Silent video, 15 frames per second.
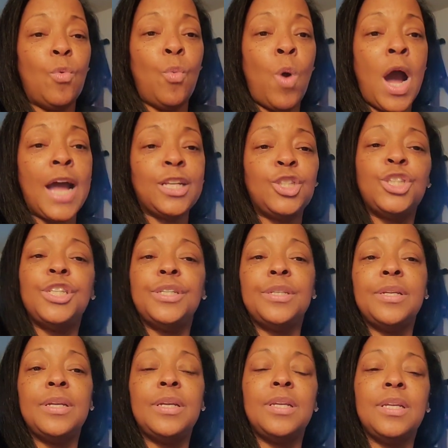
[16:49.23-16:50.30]
watch
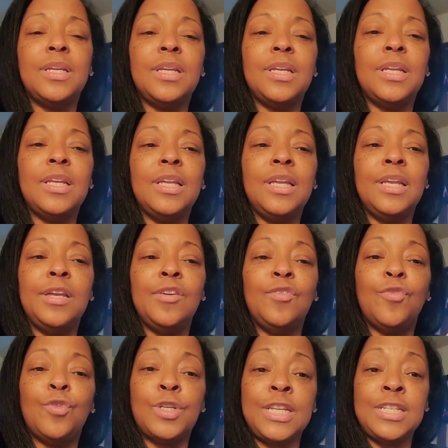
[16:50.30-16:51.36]

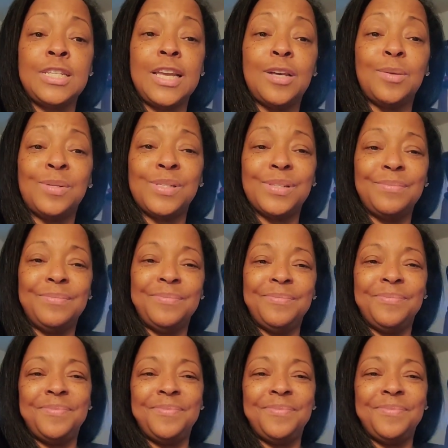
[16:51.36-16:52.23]
for details.